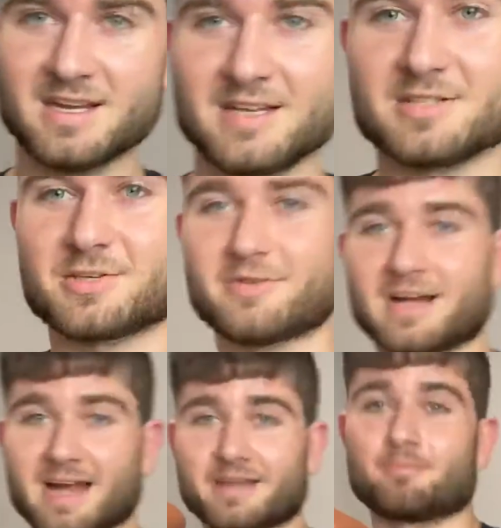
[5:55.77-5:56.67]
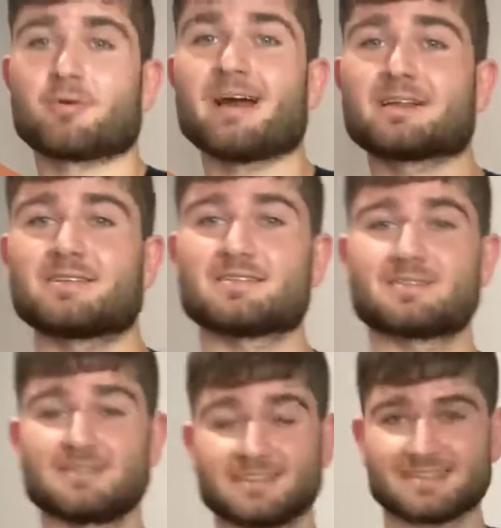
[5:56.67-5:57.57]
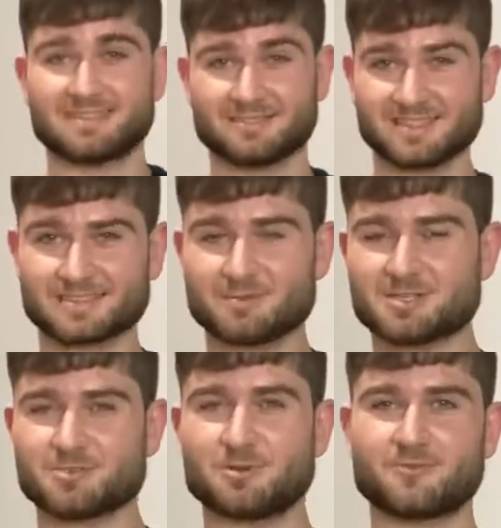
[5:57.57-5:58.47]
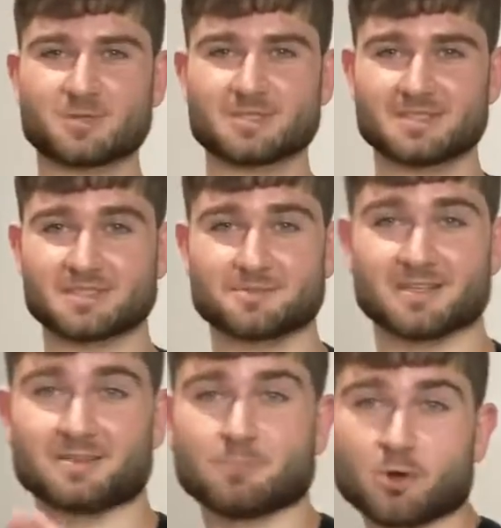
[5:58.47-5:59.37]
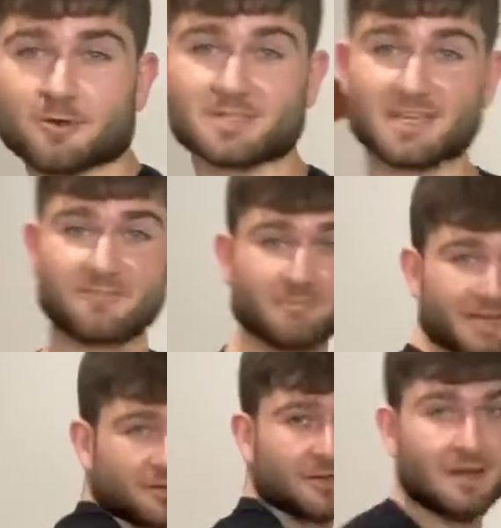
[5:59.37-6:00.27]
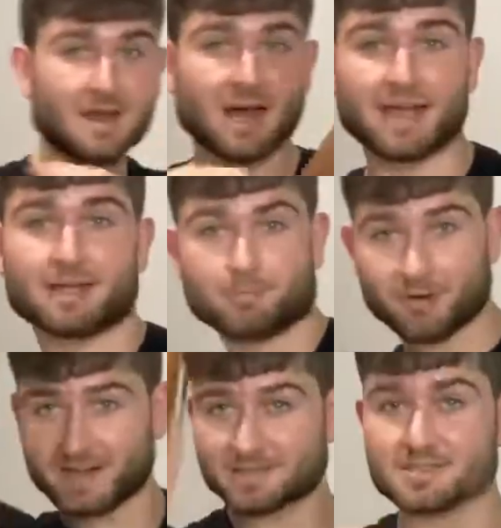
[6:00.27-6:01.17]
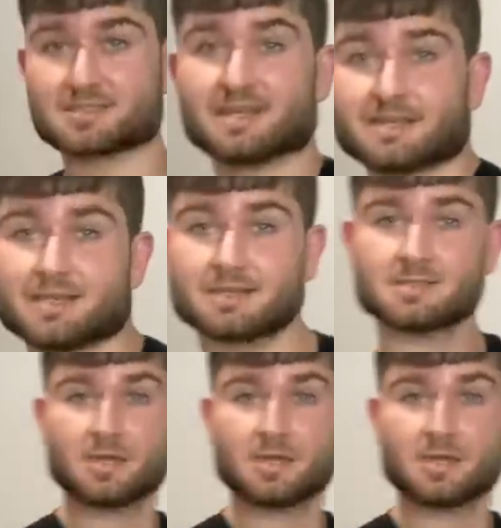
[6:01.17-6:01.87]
so that I can practice, and especially when you first get something in a more safe manner, I can practice techniques